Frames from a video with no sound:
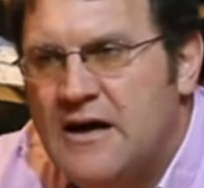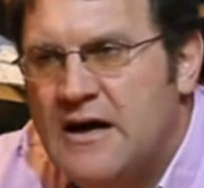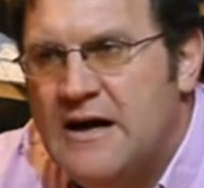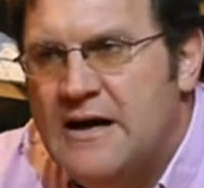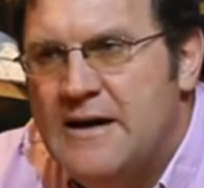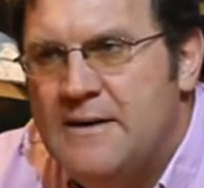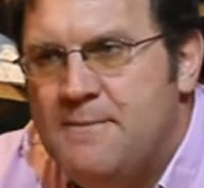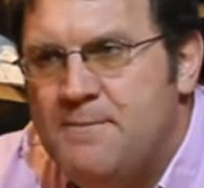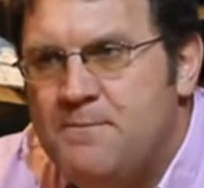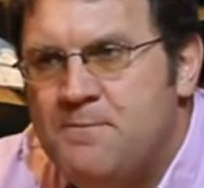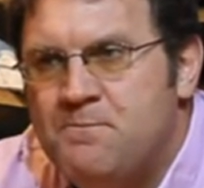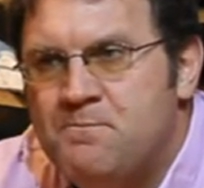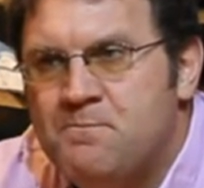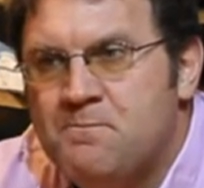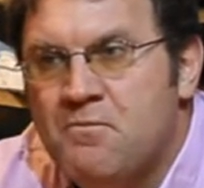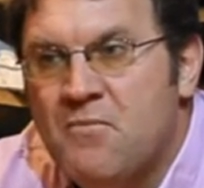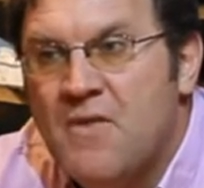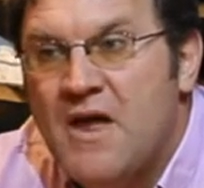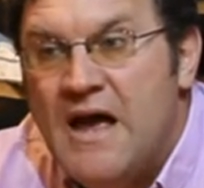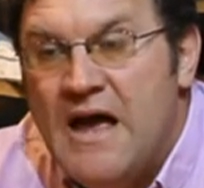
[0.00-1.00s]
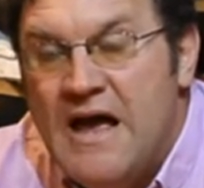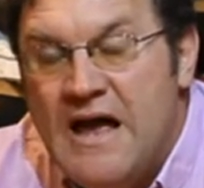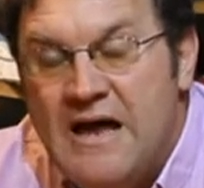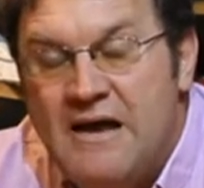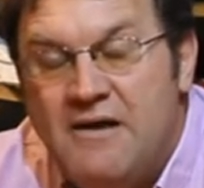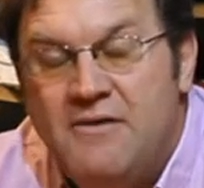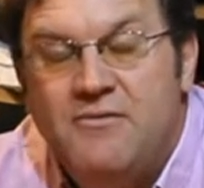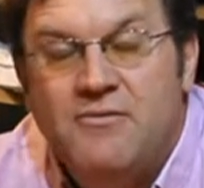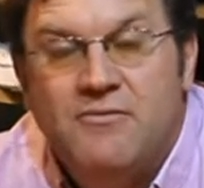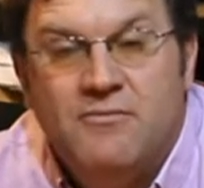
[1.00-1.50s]

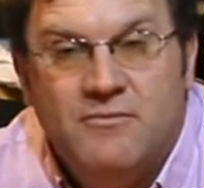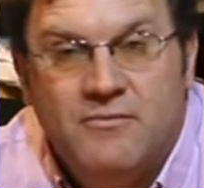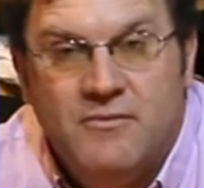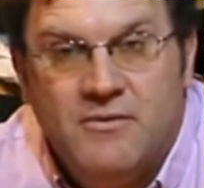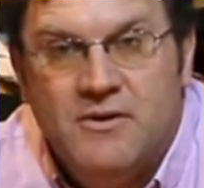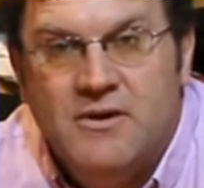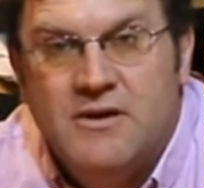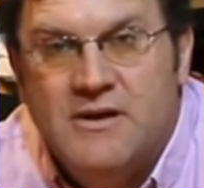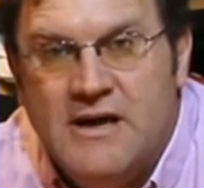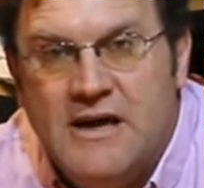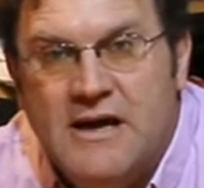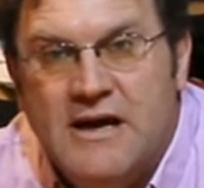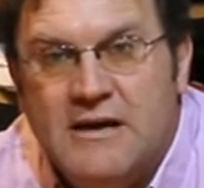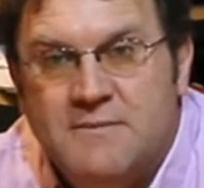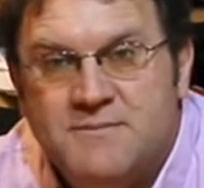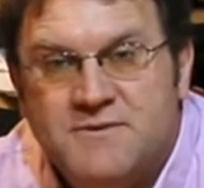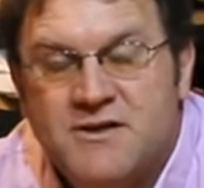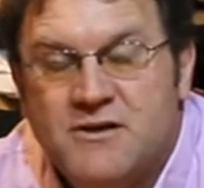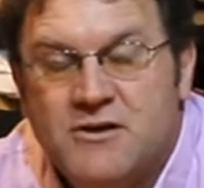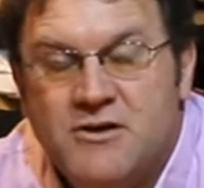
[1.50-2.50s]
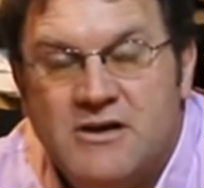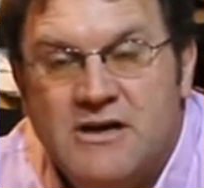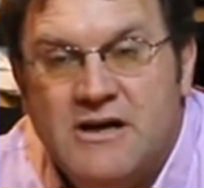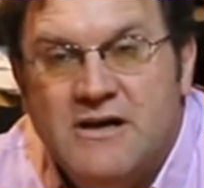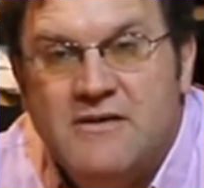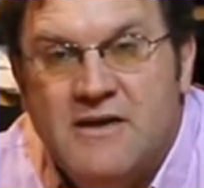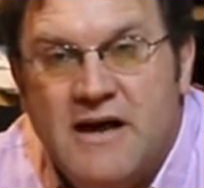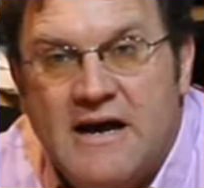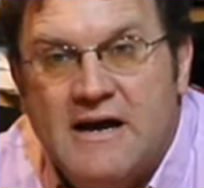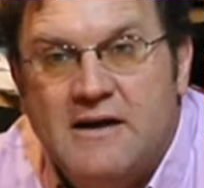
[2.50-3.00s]
and yeah,
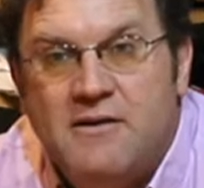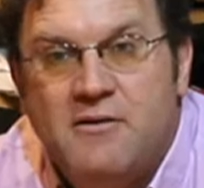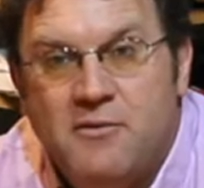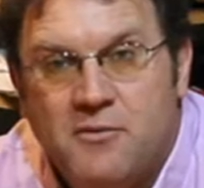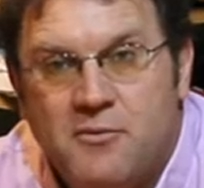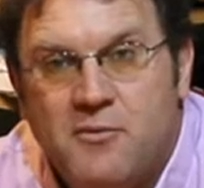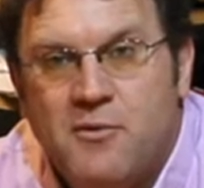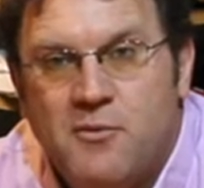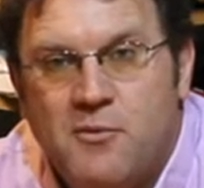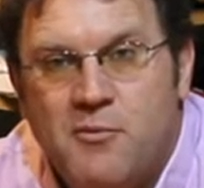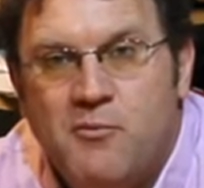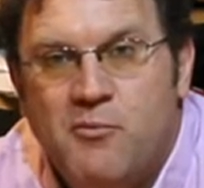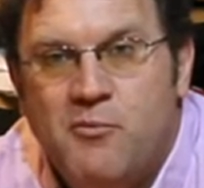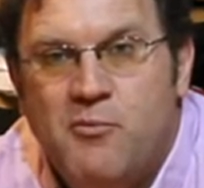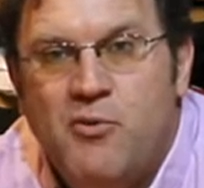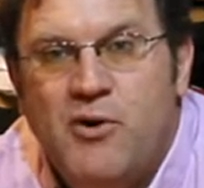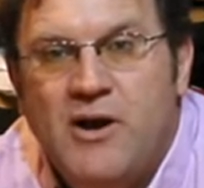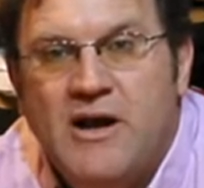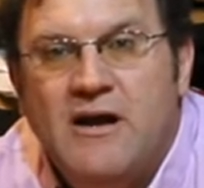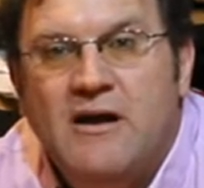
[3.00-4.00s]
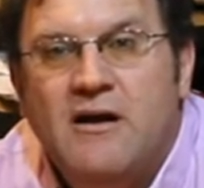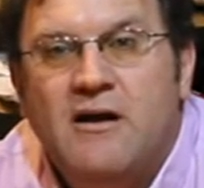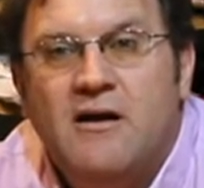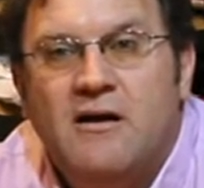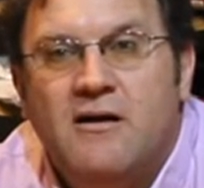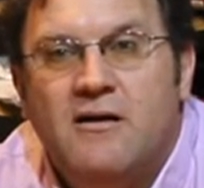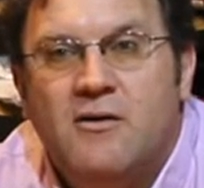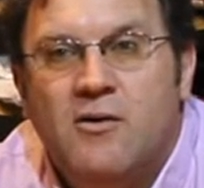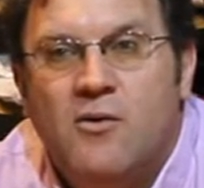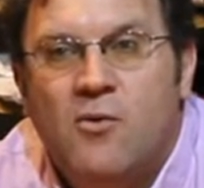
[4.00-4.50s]
absolutely, they
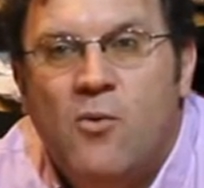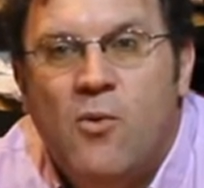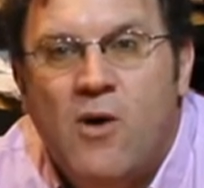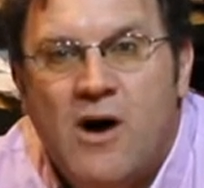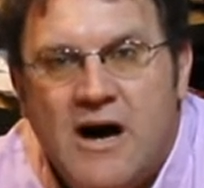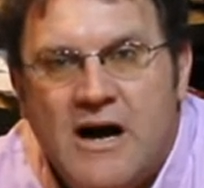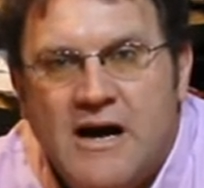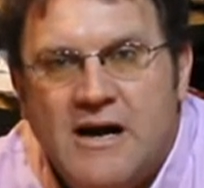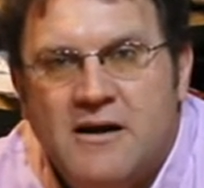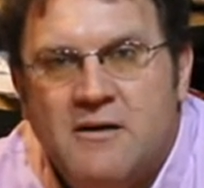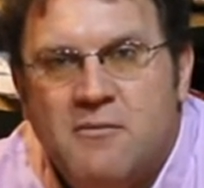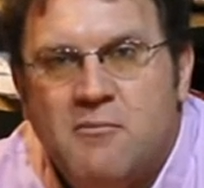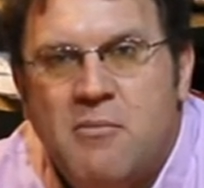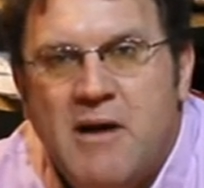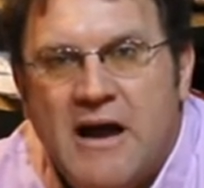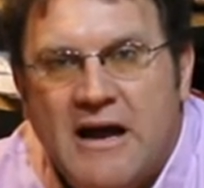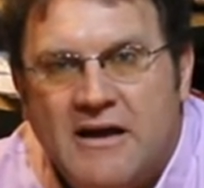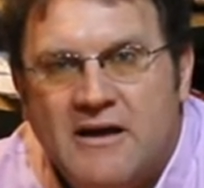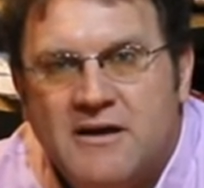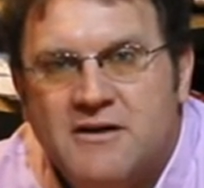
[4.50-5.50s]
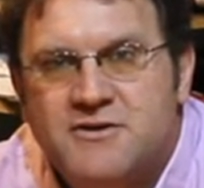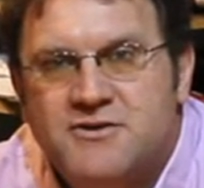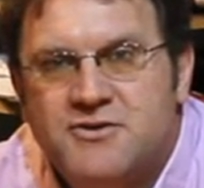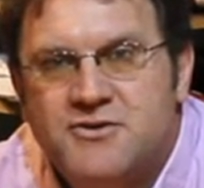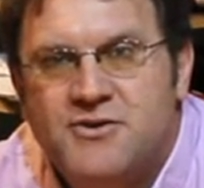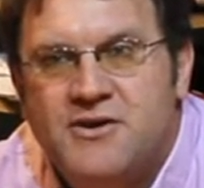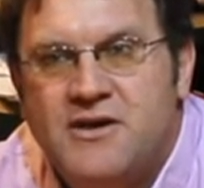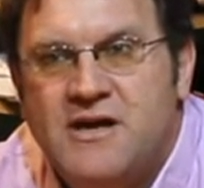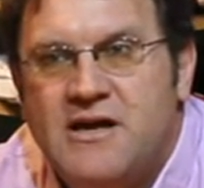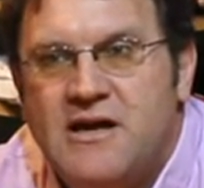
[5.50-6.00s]
bring wine back
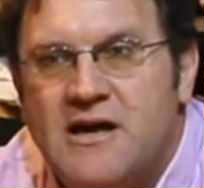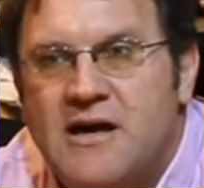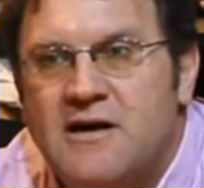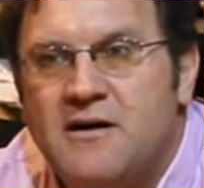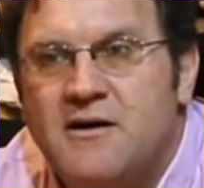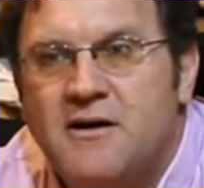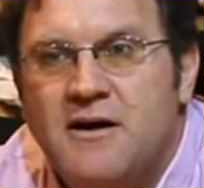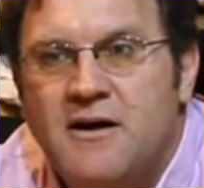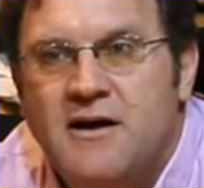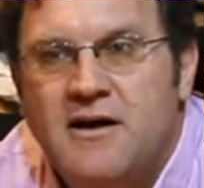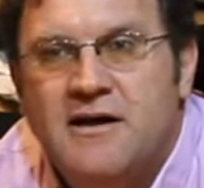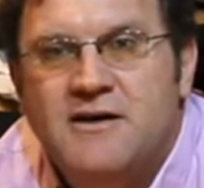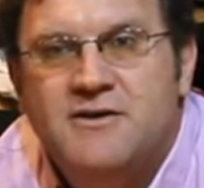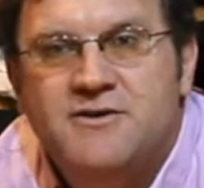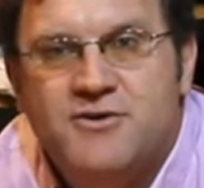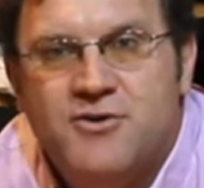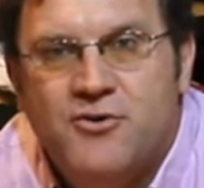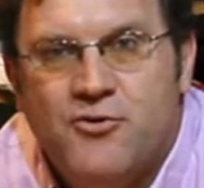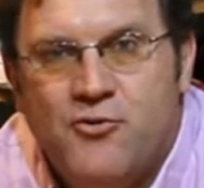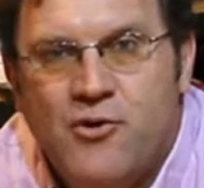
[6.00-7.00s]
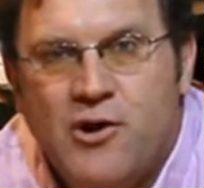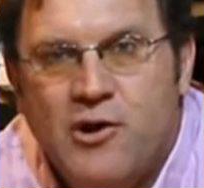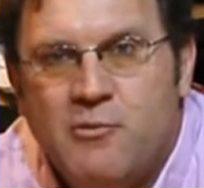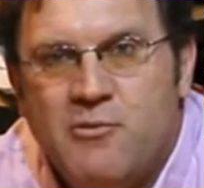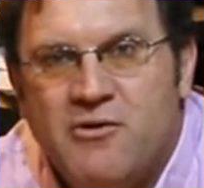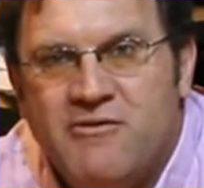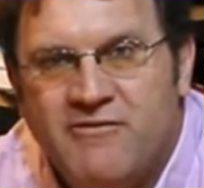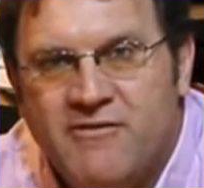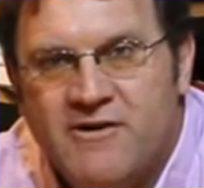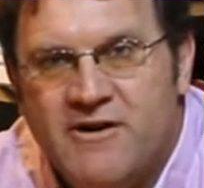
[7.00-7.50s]
into the
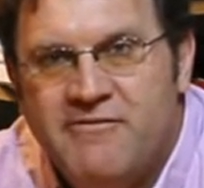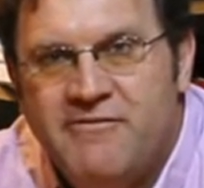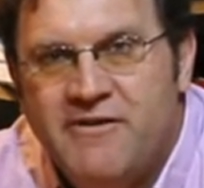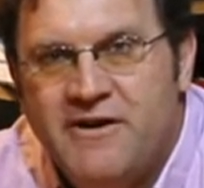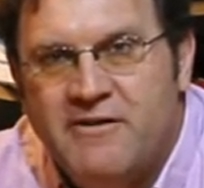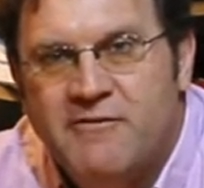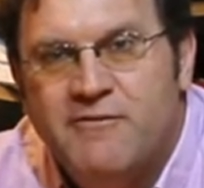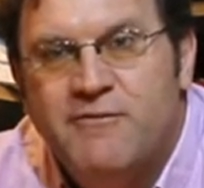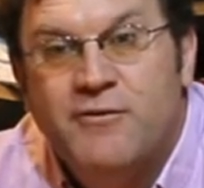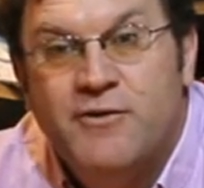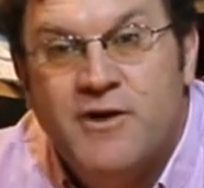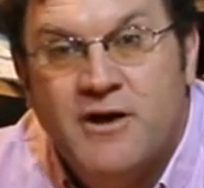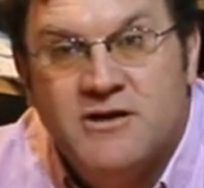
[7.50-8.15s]
realm of living for